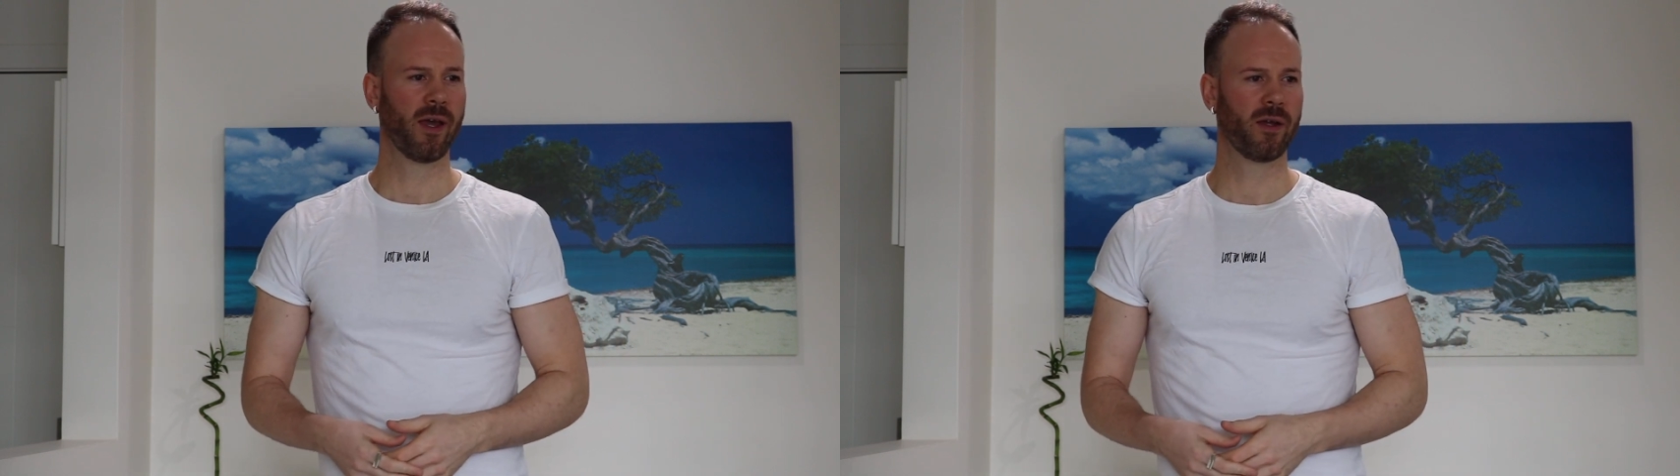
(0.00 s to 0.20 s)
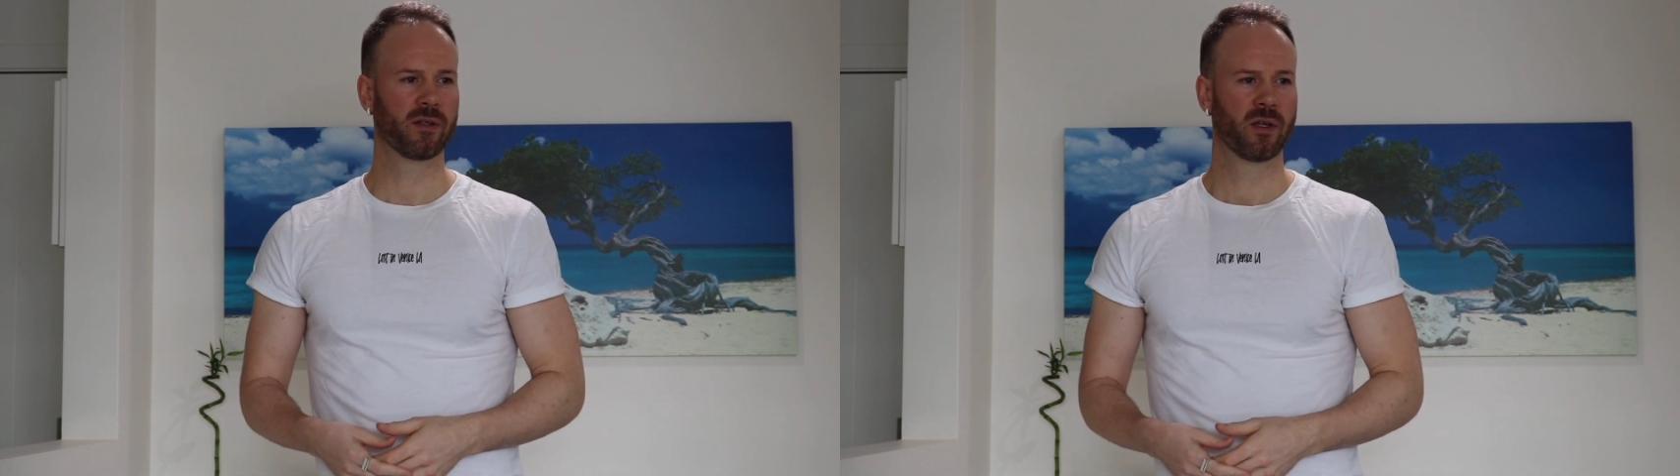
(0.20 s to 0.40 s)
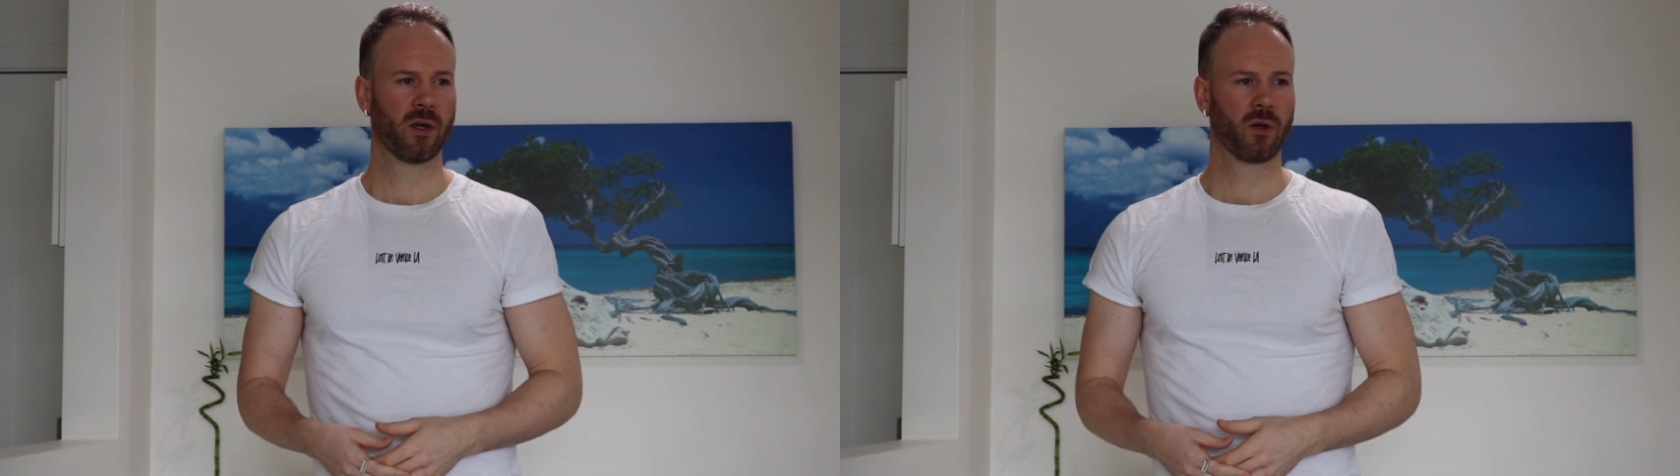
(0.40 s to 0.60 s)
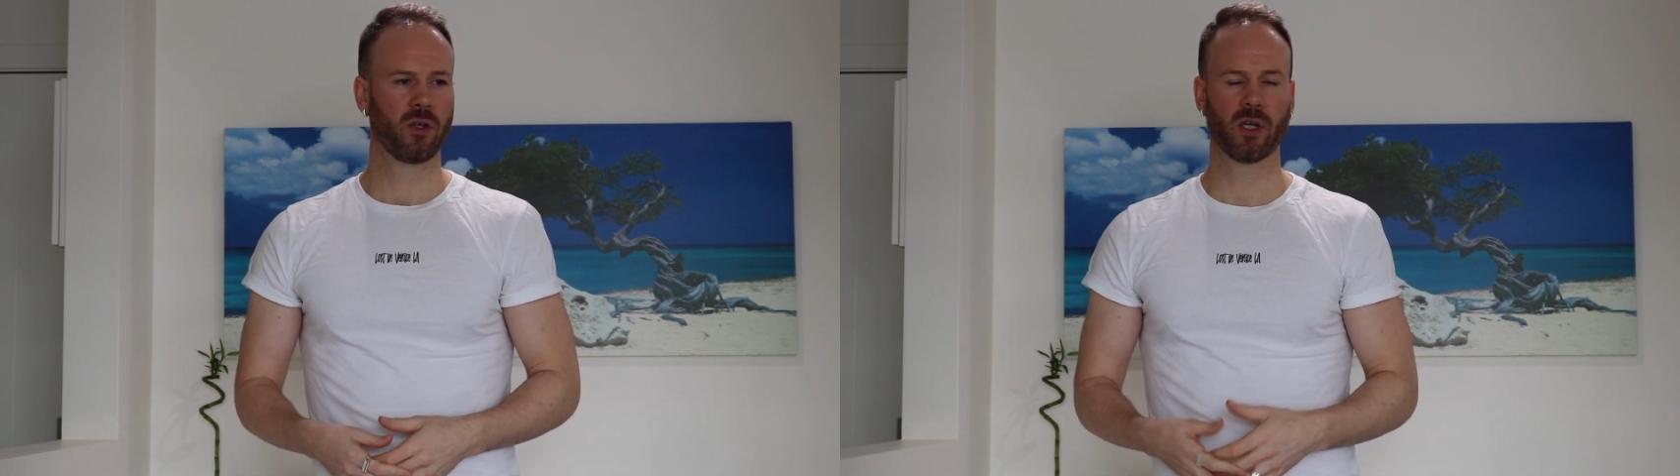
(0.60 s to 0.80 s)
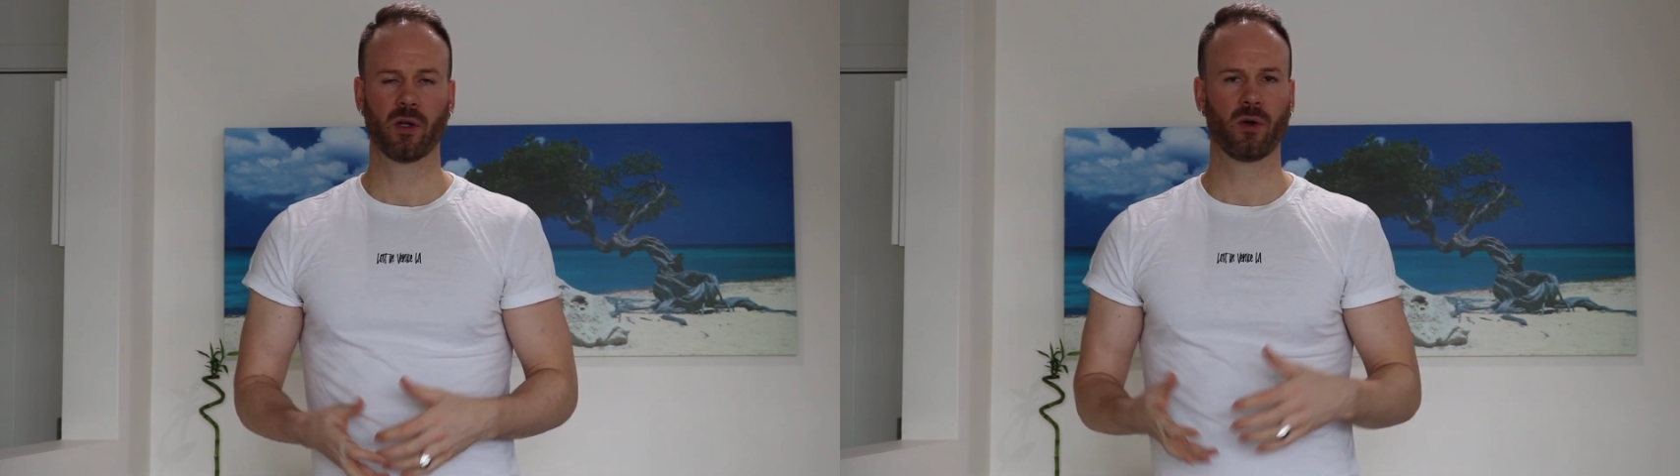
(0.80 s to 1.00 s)
and
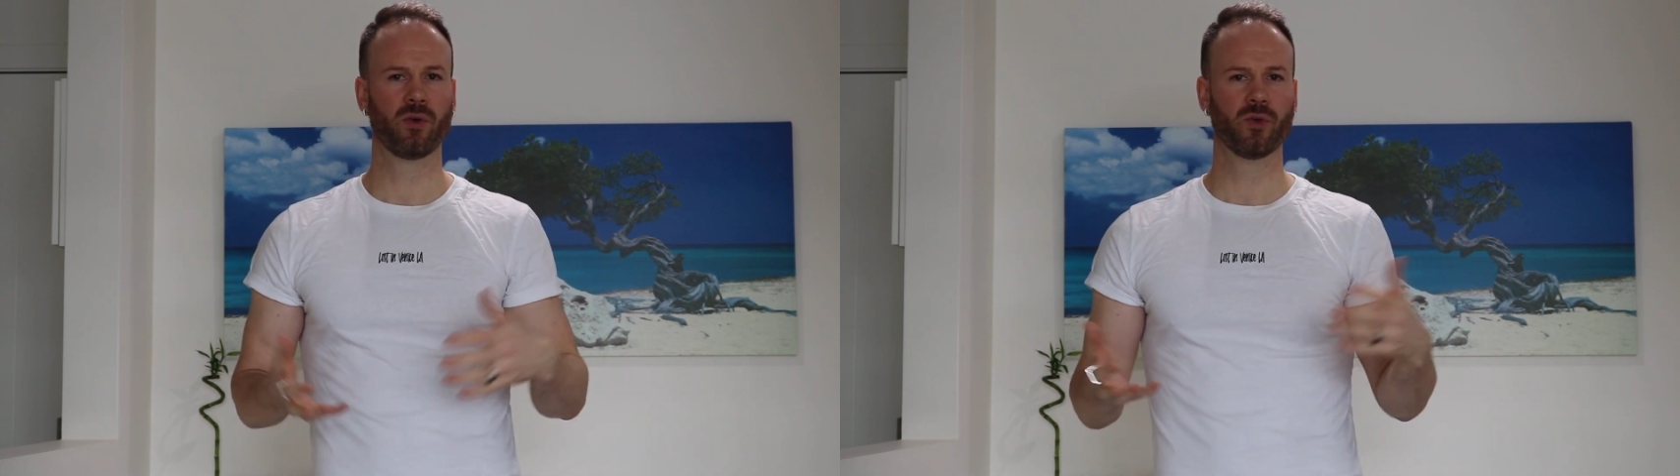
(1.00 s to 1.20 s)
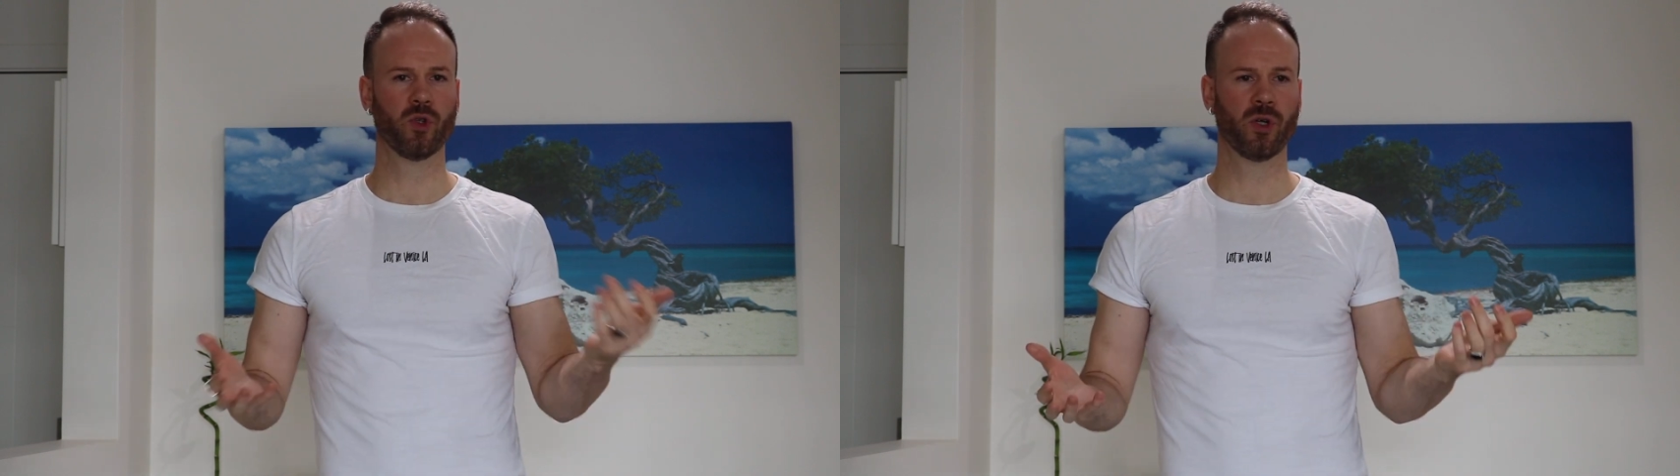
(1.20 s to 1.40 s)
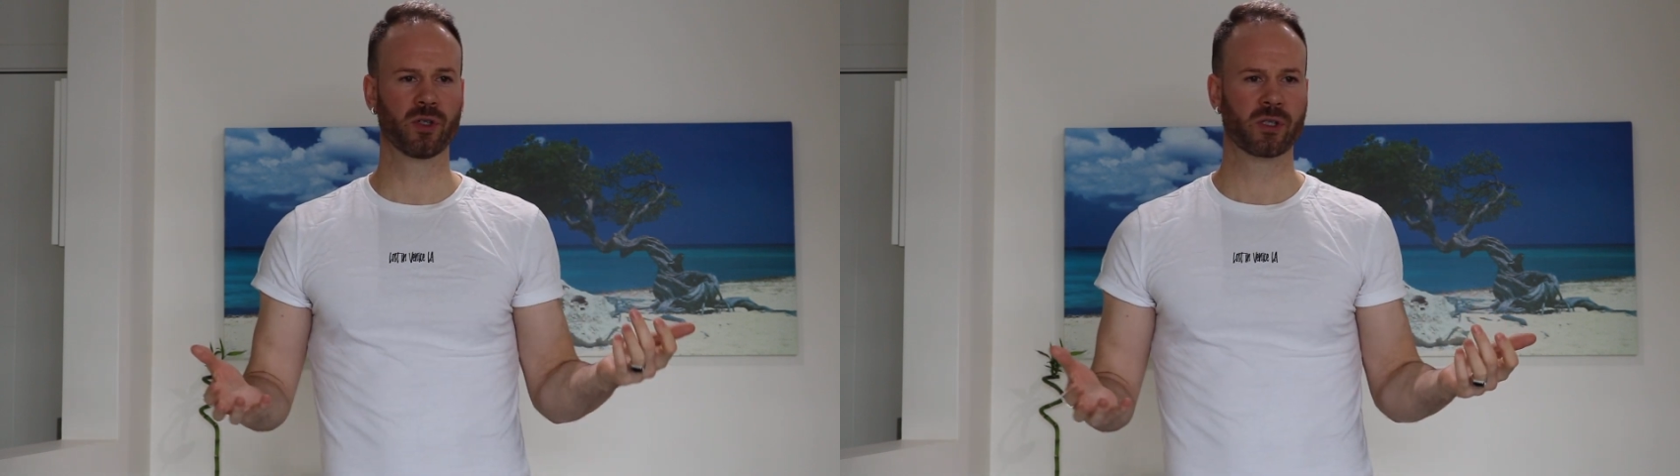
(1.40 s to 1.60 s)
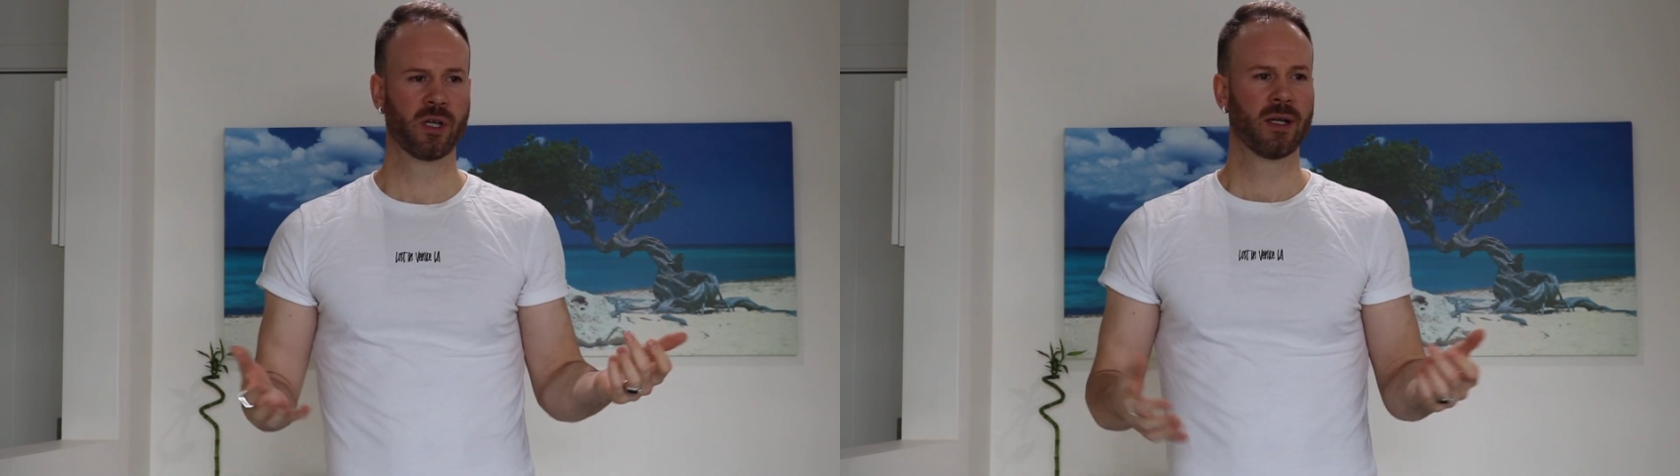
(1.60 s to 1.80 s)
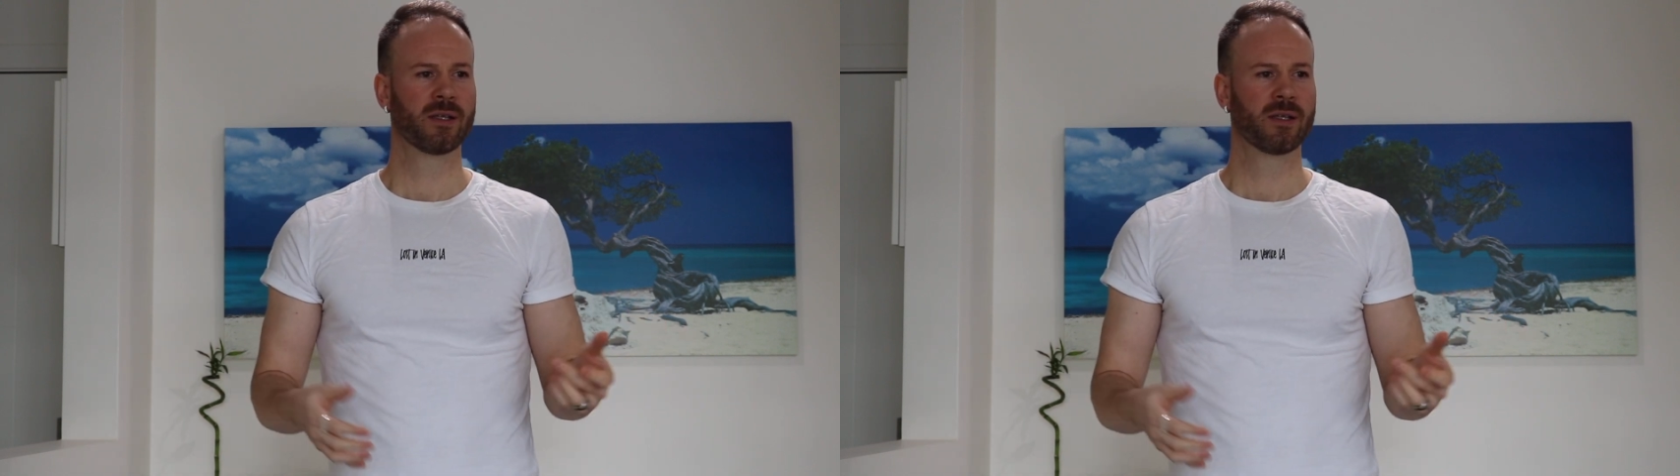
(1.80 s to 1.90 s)
you know who knows